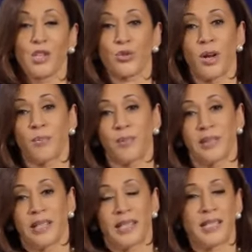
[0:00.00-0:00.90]
Trump
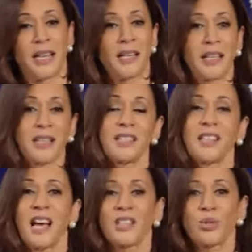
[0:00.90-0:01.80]
telling us
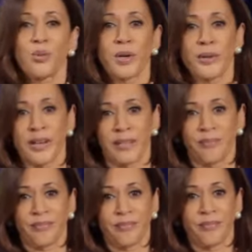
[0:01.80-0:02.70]
not to worry,
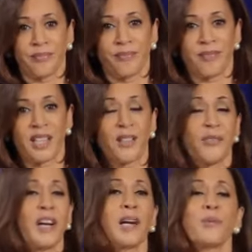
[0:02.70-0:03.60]
that the
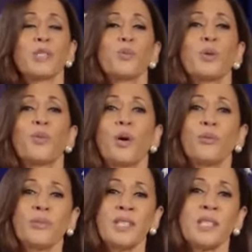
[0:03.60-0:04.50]
virus will,
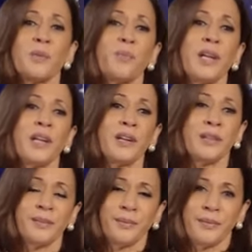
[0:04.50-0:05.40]
quote,
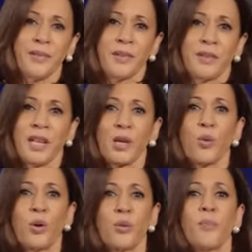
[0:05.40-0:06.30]
disappear, that a,
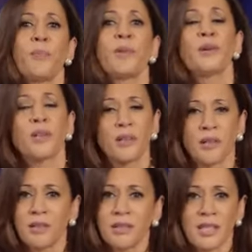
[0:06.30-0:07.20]
quote,
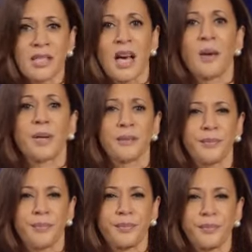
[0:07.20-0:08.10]
miracle is coming.
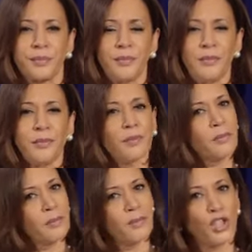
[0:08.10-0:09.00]

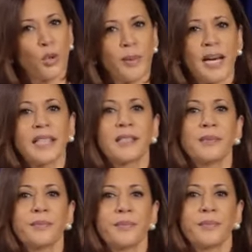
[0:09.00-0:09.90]
Joe
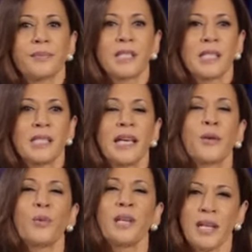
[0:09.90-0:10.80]
Biden
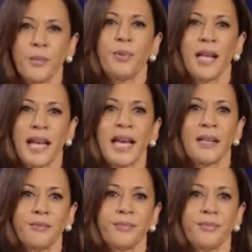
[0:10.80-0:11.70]
saying we need a
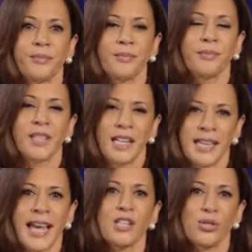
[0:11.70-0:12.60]
plan, a
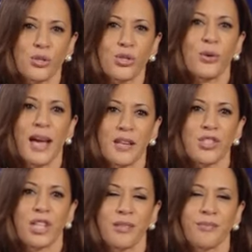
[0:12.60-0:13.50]
national
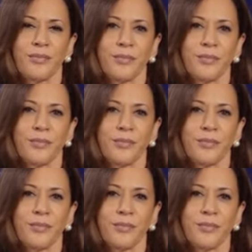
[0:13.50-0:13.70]
strategy,